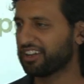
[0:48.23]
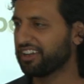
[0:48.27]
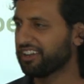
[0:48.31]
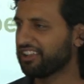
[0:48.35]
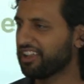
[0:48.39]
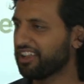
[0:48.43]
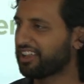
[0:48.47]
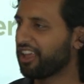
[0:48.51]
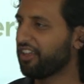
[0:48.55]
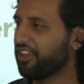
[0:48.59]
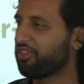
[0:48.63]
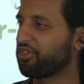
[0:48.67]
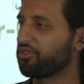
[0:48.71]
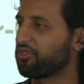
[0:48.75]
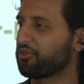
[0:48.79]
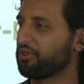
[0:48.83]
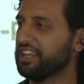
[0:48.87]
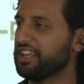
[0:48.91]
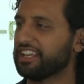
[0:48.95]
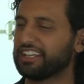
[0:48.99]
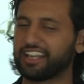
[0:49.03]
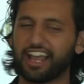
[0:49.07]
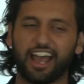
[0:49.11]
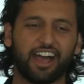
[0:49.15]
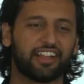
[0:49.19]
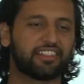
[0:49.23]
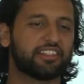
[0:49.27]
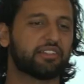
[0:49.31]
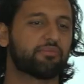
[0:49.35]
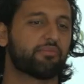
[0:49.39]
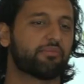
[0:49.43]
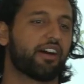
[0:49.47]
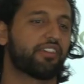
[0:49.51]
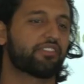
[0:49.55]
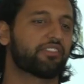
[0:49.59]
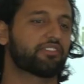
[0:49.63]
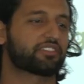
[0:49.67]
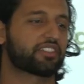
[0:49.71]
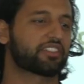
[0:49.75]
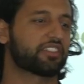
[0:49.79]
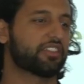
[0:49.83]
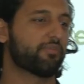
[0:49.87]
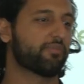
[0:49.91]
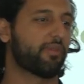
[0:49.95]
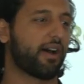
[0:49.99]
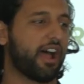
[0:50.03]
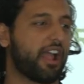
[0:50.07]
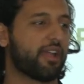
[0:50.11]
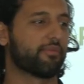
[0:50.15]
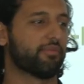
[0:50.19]
we're going to look at three godly mothers in
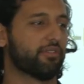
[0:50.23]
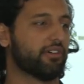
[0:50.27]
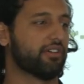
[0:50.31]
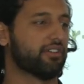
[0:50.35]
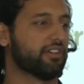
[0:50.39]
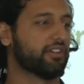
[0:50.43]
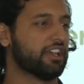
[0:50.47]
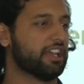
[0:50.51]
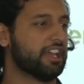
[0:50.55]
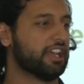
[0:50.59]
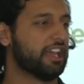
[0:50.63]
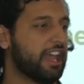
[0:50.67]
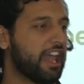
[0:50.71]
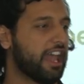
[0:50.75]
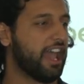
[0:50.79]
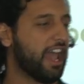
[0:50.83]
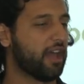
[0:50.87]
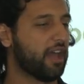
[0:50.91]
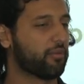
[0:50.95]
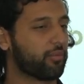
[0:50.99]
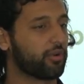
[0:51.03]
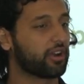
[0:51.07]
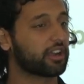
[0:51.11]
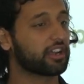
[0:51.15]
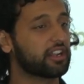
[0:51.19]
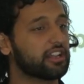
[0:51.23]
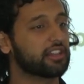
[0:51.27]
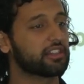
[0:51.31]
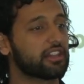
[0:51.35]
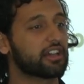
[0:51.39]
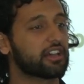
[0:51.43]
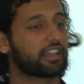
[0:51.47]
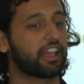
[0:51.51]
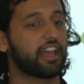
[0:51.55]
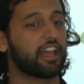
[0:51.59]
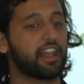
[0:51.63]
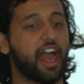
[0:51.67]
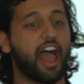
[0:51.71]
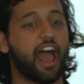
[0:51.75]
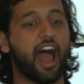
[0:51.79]
the Bible, and we're going to look